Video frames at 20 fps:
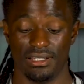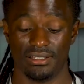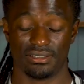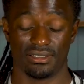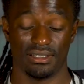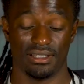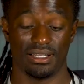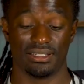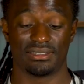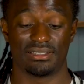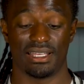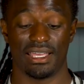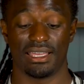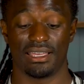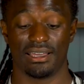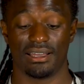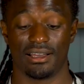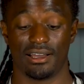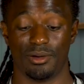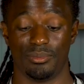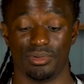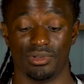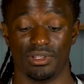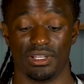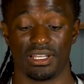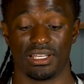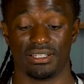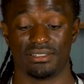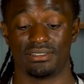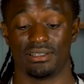So let's take a couple
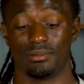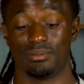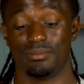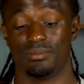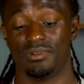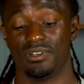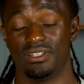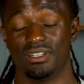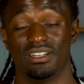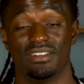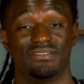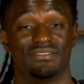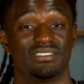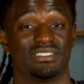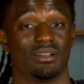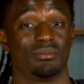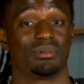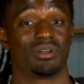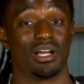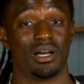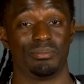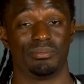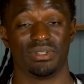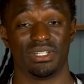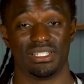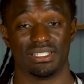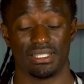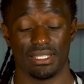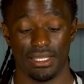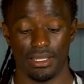look at some of some
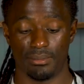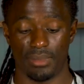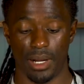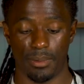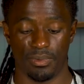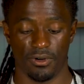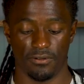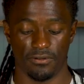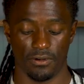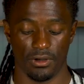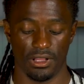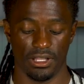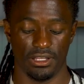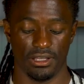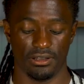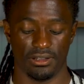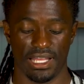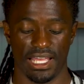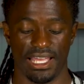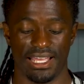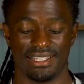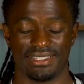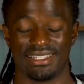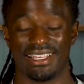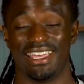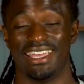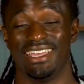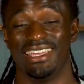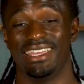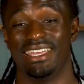companies in my portfolio that has
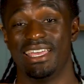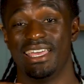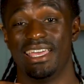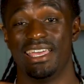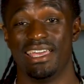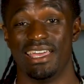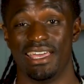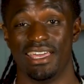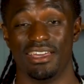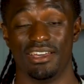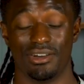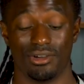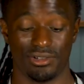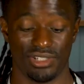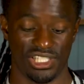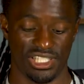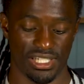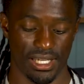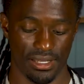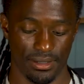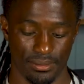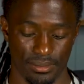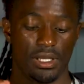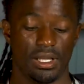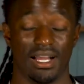a L shape.